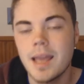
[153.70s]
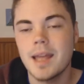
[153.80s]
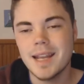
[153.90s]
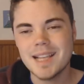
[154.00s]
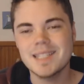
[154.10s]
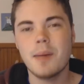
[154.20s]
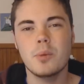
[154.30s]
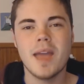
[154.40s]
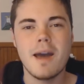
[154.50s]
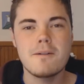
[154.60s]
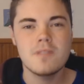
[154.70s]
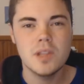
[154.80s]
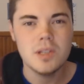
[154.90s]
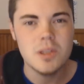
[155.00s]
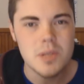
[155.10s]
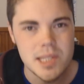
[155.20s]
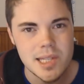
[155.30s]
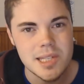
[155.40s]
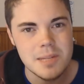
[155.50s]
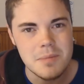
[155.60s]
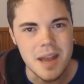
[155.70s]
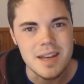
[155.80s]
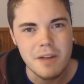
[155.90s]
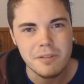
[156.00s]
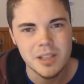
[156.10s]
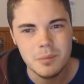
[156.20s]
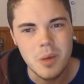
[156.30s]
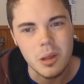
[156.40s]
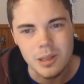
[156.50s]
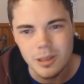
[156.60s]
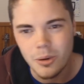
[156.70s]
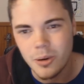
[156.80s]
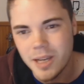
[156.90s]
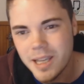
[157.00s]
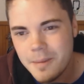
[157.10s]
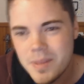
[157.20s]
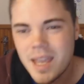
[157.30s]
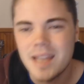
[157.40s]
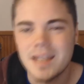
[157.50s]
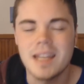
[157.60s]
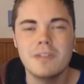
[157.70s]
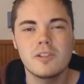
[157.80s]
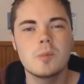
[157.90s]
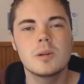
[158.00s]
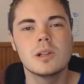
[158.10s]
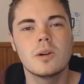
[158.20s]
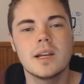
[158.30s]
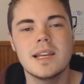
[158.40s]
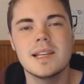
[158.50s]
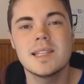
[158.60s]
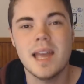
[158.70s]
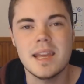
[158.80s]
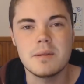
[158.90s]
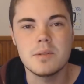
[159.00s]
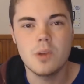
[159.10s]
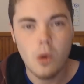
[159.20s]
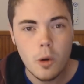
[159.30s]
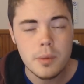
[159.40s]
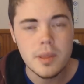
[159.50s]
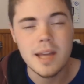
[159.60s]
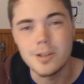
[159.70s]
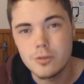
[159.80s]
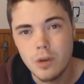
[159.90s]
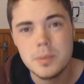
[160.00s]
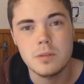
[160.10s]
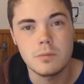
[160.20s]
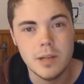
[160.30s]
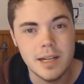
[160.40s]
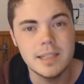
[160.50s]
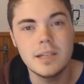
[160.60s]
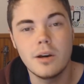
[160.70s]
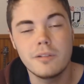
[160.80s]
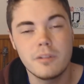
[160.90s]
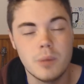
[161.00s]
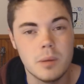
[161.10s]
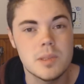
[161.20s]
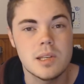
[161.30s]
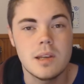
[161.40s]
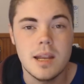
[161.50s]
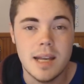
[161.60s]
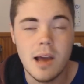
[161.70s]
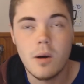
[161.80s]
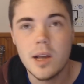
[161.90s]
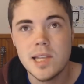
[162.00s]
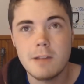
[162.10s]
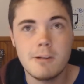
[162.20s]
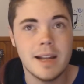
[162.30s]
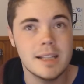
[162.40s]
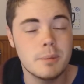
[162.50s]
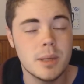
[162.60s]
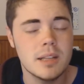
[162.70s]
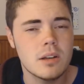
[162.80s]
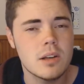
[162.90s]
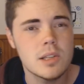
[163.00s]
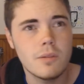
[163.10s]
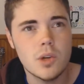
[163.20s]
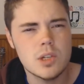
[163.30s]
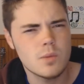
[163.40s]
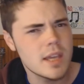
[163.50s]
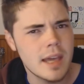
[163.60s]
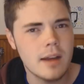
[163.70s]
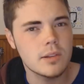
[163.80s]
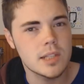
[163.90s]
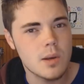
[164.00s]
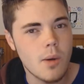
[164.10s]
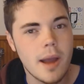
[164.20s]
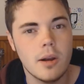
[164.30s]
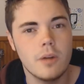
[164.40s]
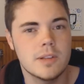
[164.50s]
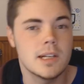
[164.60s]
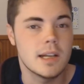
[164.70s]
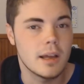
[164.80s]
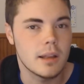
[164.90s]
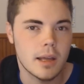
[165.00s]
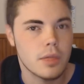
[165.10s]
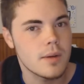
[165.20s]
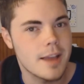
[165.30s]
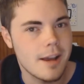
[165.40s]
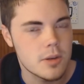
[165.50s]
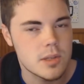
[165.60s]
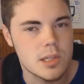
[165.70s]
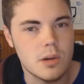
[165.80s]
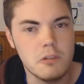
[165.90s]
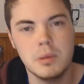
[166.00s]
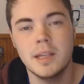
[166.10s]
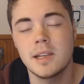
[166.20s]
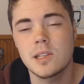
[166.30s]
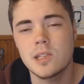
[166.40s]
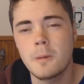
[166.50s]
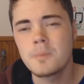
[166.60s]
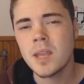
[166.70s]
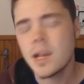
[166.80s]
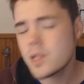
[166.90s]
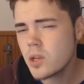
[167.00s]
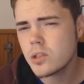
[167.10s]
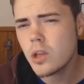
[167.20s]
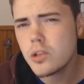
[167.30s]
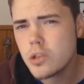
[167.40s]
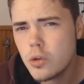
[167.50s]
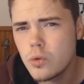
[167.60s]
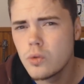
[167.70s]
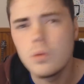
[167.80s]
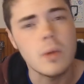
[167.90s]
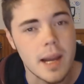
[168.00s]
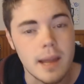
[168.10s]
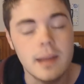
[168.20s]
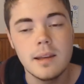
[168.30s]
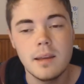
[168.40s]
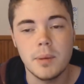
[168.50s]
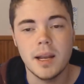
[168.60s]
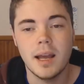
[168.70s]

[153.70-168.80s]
Next up, we have the new system, Nephalem Glory. Now, Nephalem Glory is a orb that drops rarely off mobs. Now, I say rarely, but in the console version, we encountered this quite often in our 3 hours or so of playing, so it's not too rare, but